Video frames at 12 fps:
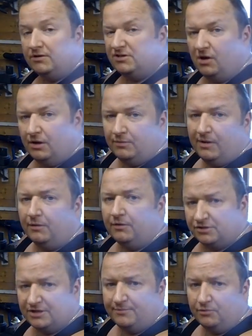So anyway, I'm
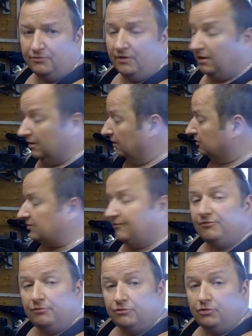going to zip
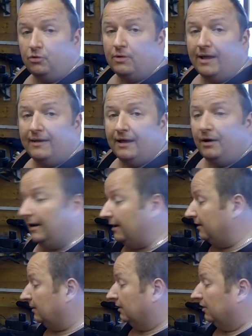through and do all that now,
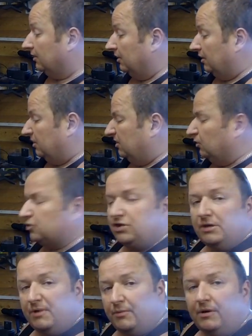and you'll
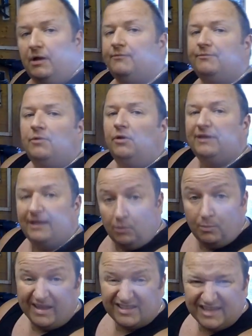see me when I've got the head all
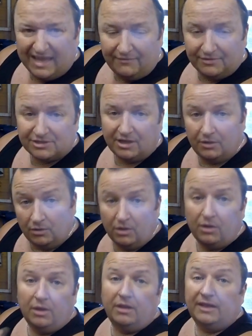back together. So
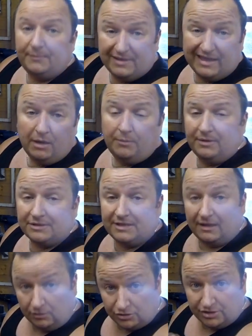let me get on with this
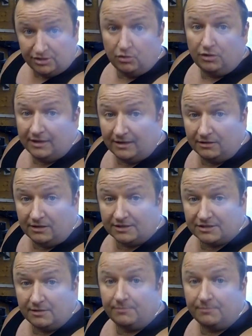now, and I'll see you at the end of this.